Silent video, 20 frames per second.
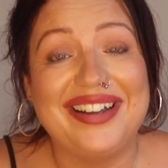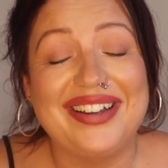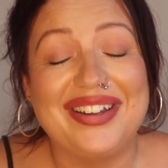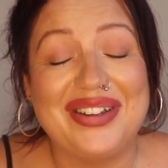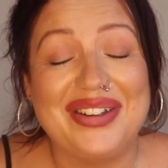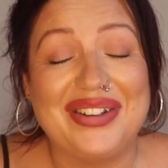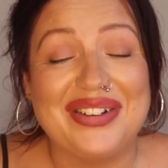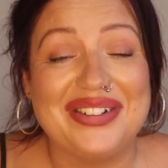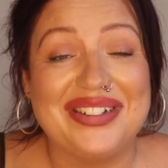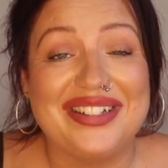
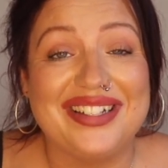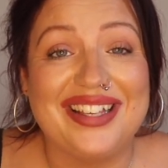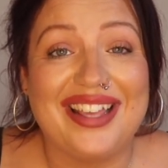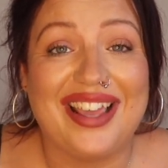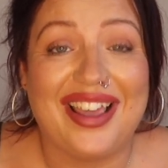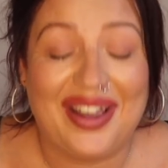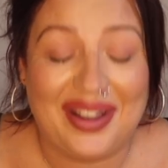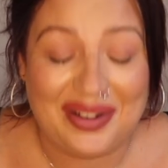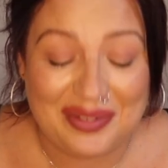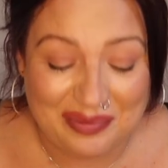And
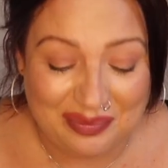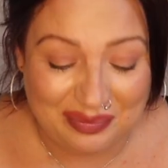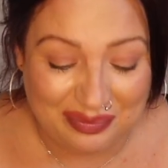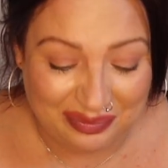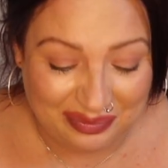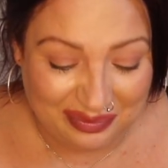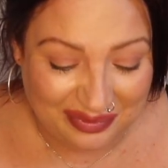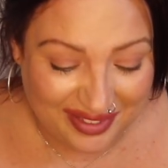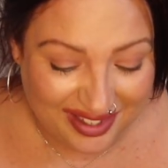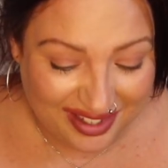
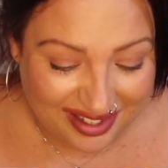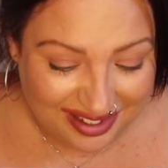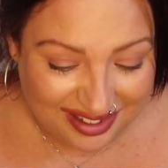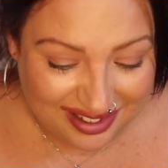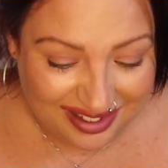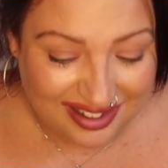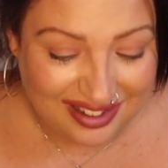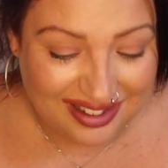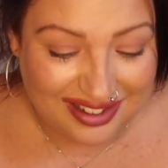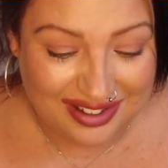yeah.
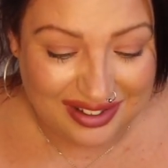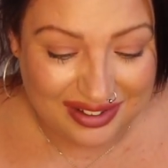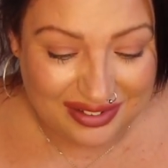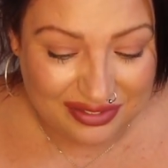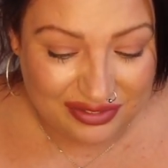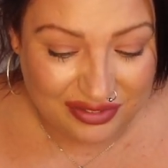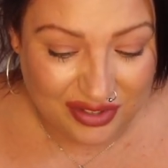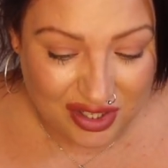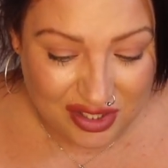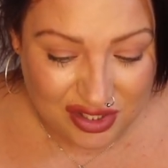
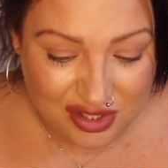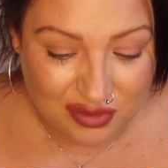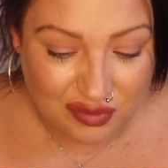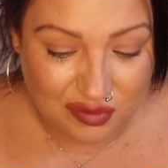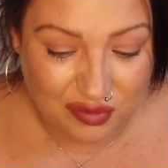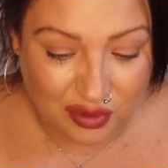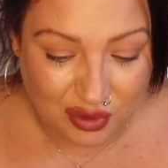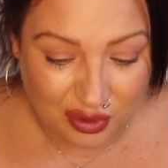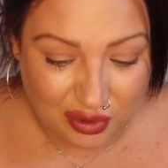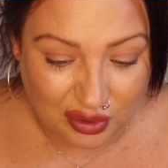First of
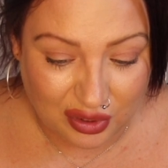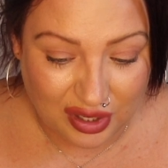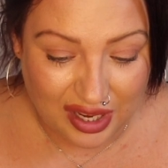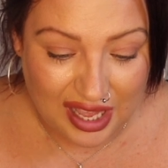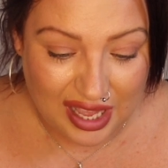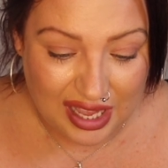four.